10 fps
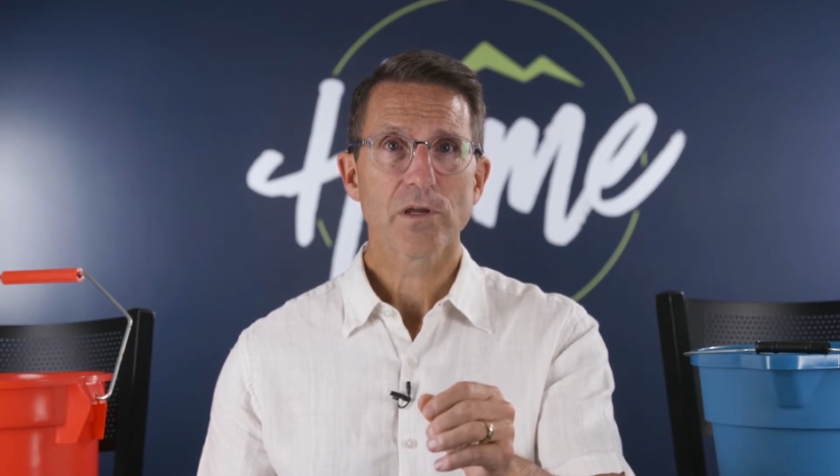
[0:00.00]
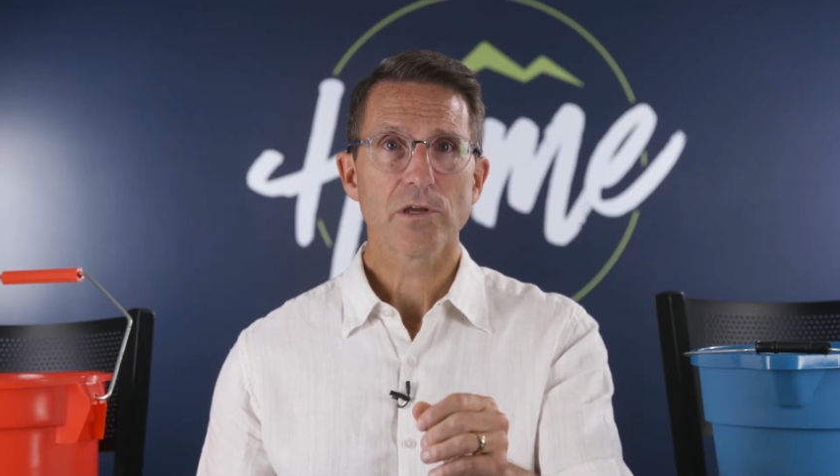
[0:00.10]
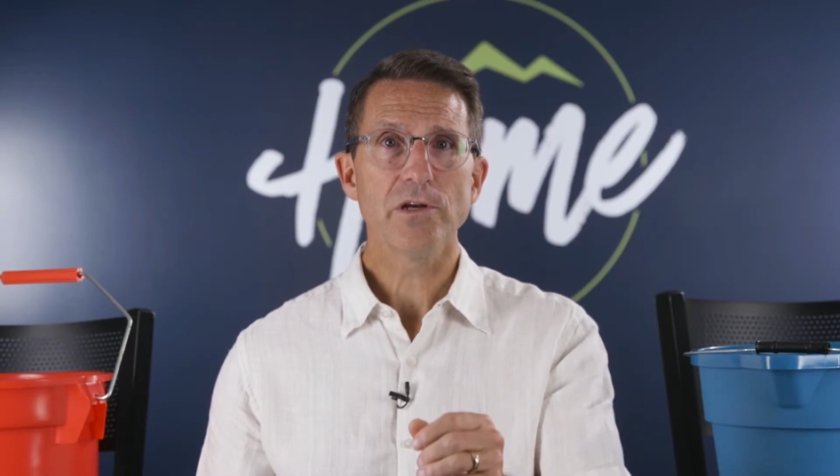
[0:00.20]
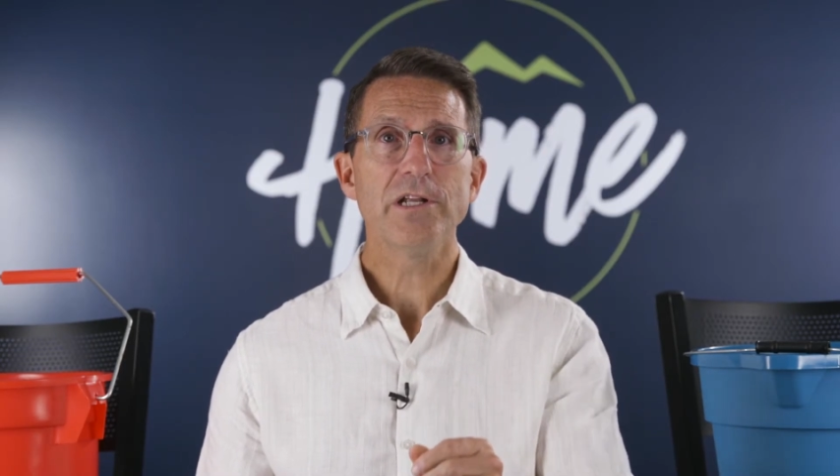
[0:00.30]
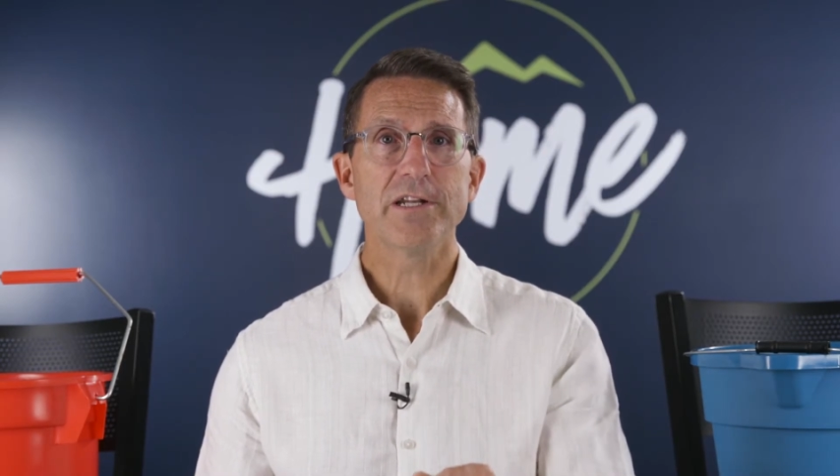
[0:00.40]

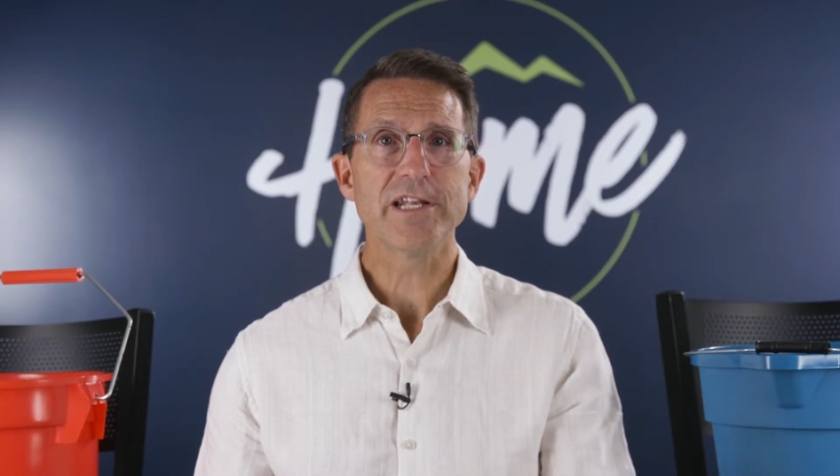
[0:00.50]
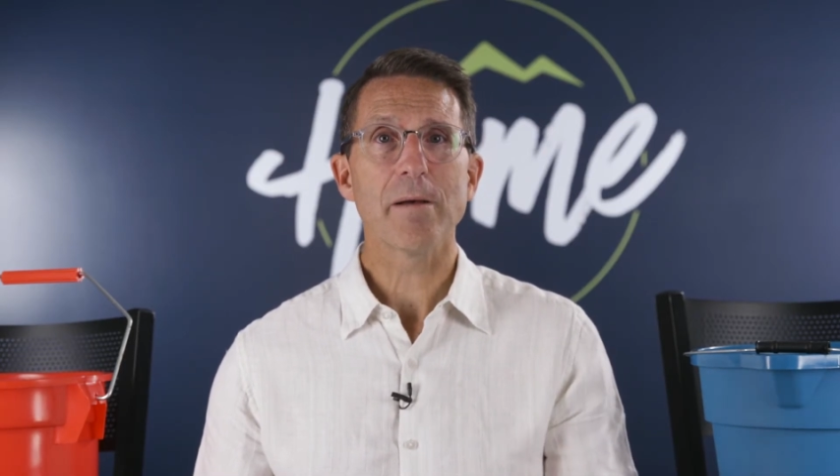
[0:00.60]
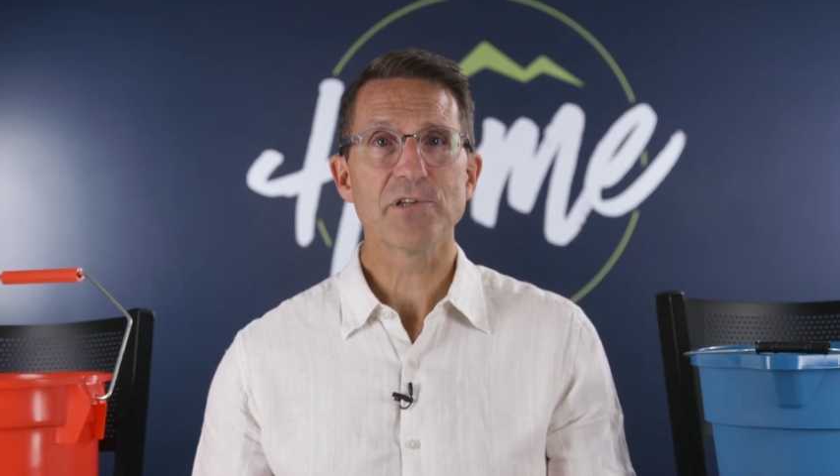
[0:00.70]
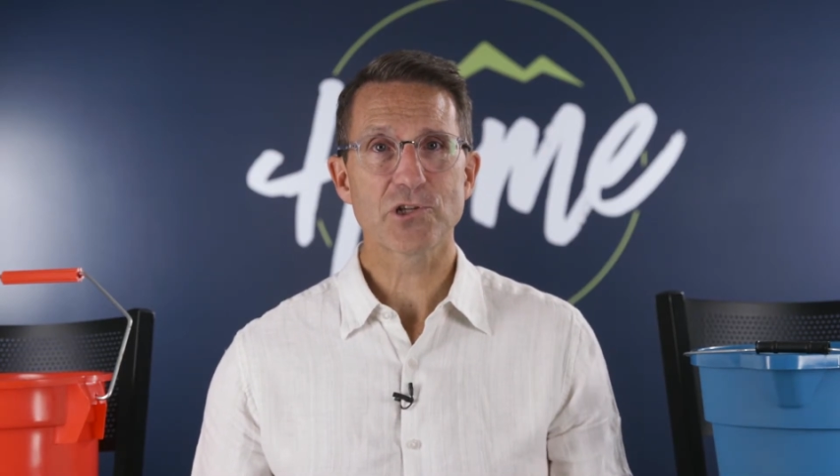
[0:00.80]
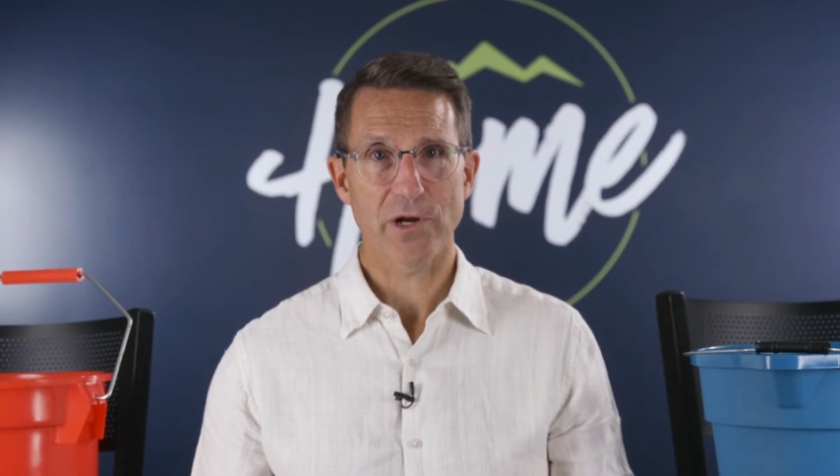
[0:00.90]
you need to
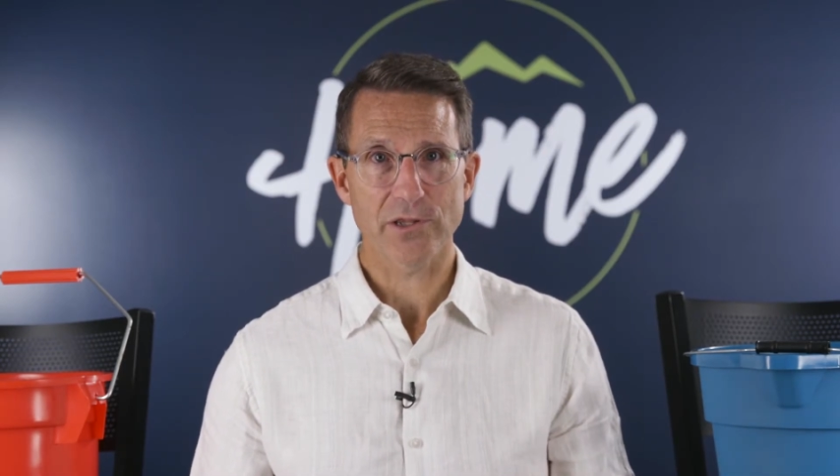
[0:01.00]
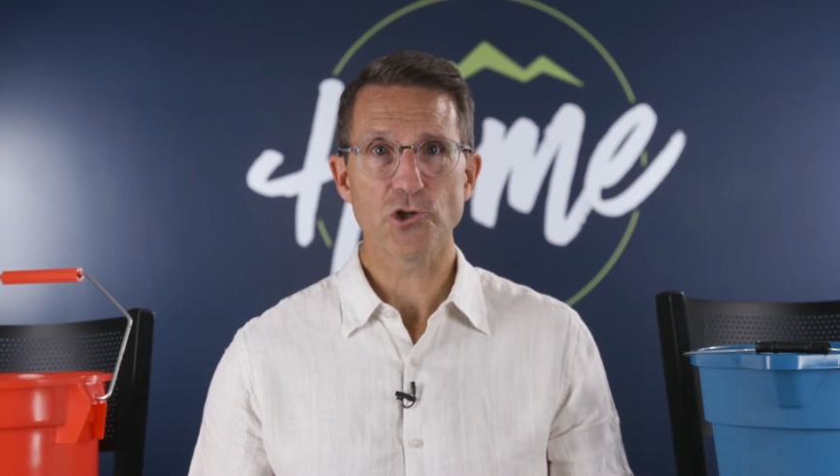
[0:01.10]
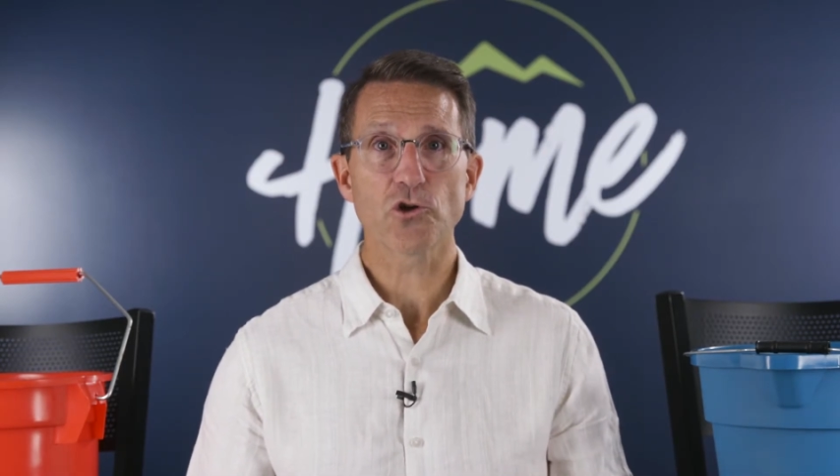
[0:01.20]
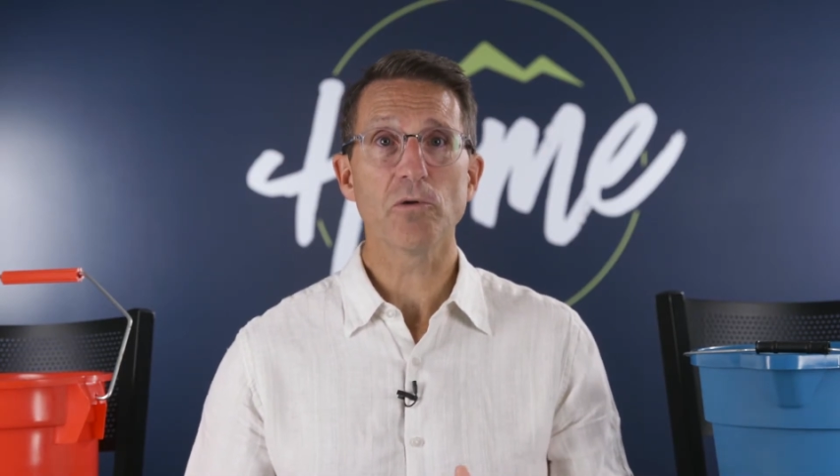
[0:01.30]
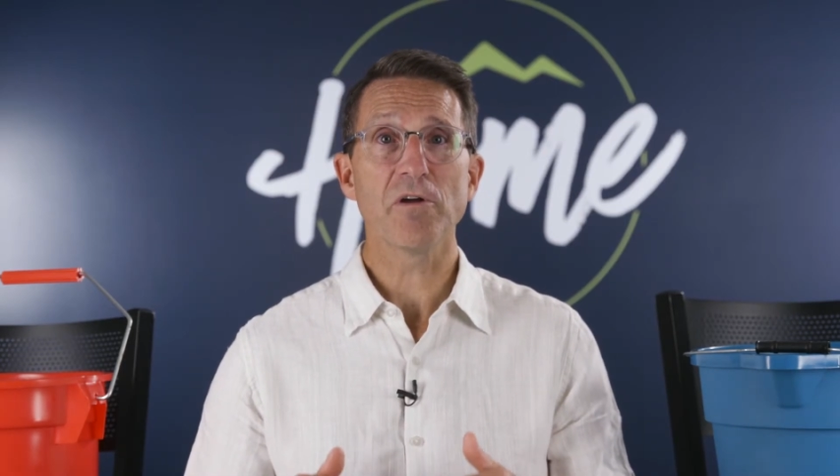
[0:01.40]
demonstrate
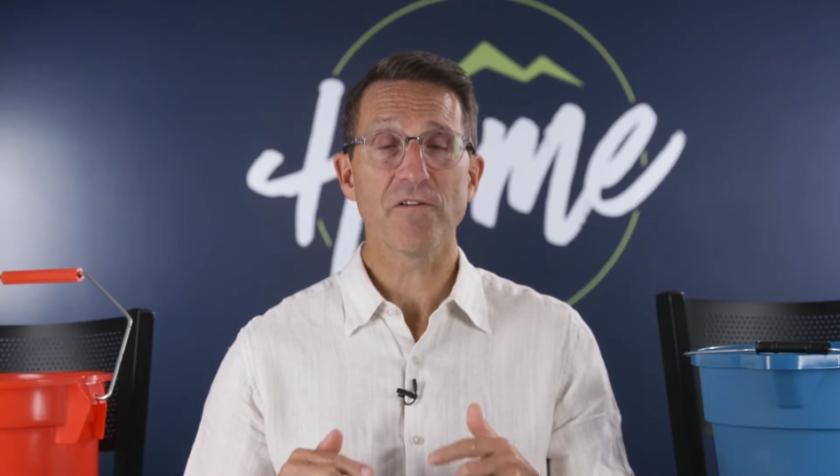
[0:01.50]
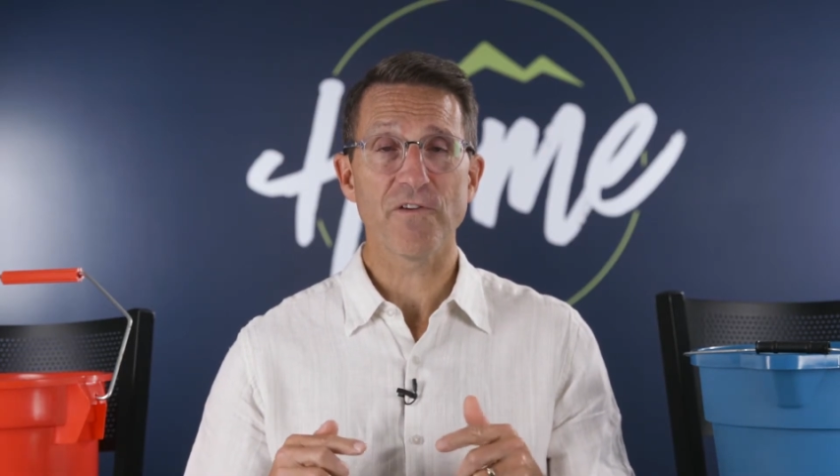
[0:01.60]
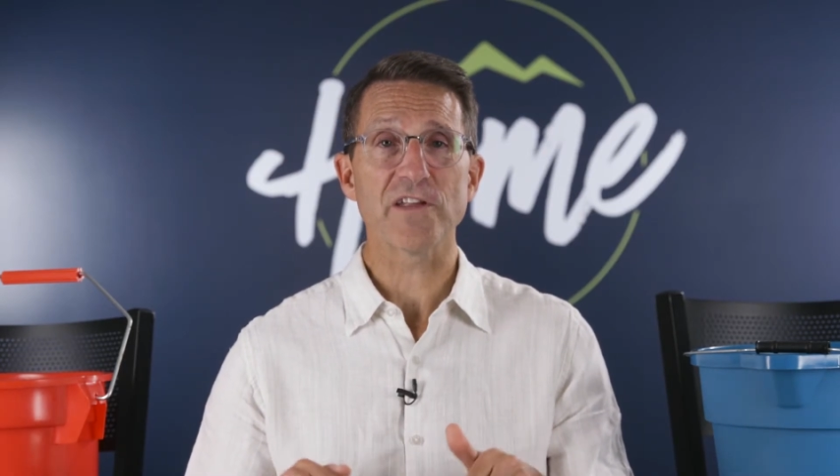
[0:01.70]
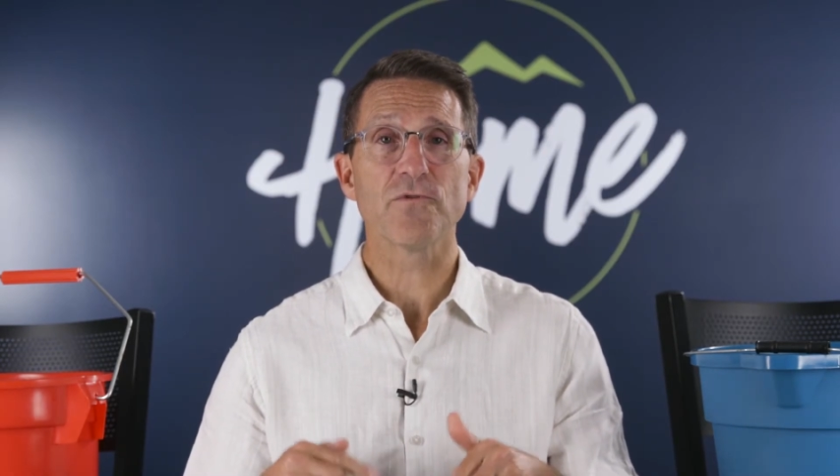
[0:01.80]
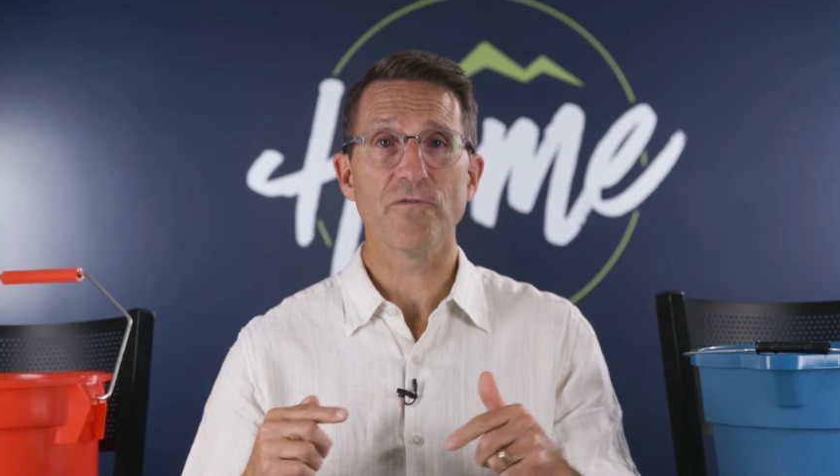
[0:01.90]
that you can be a
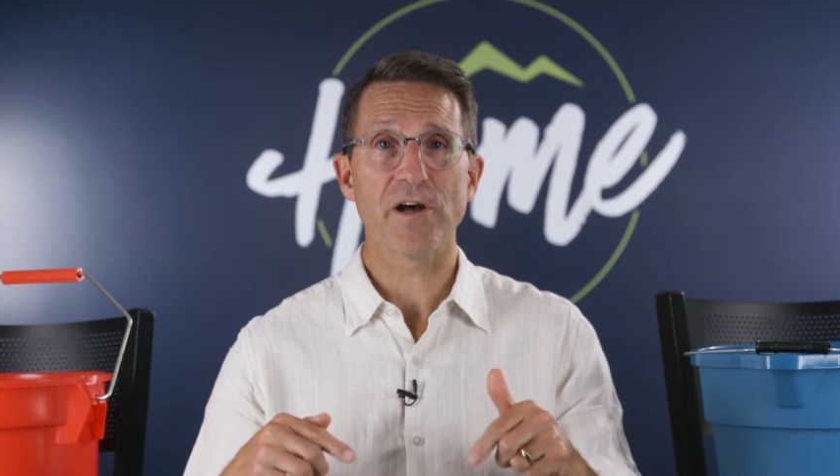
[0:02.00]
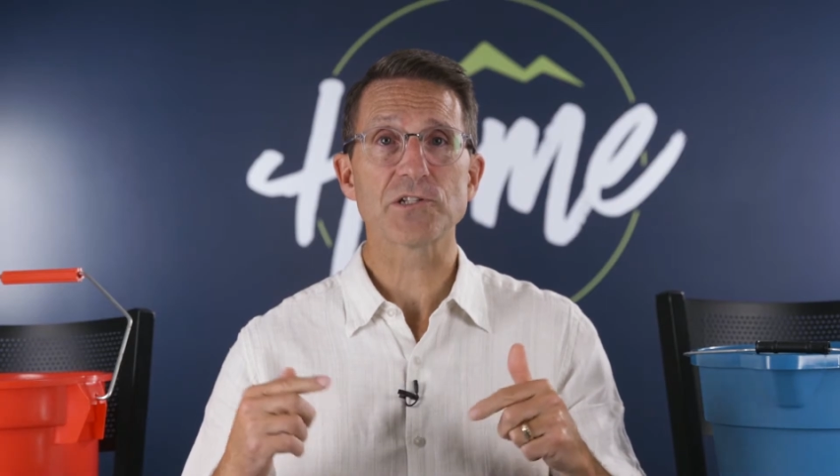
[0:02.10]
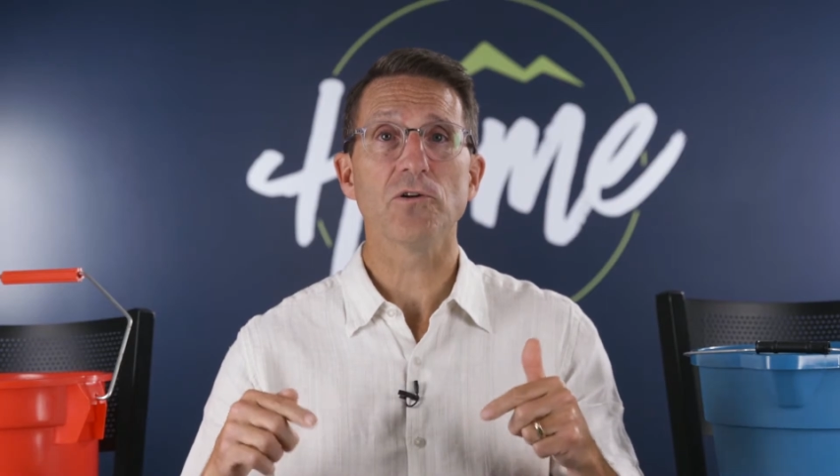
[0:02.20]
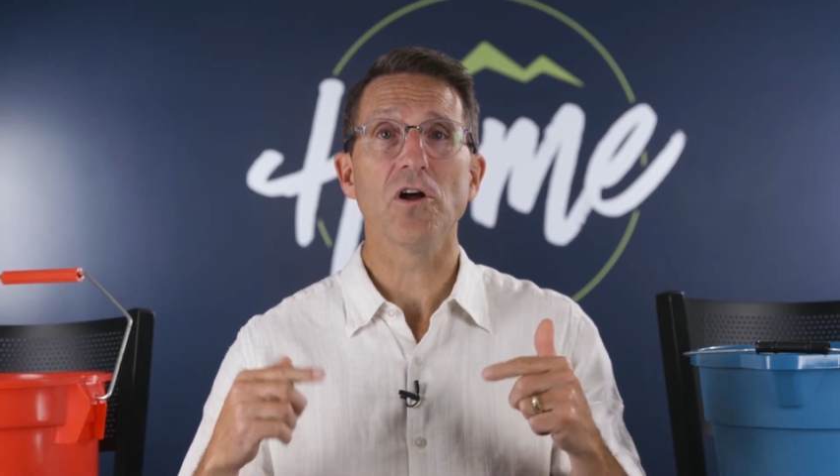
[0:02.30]
faithful vessel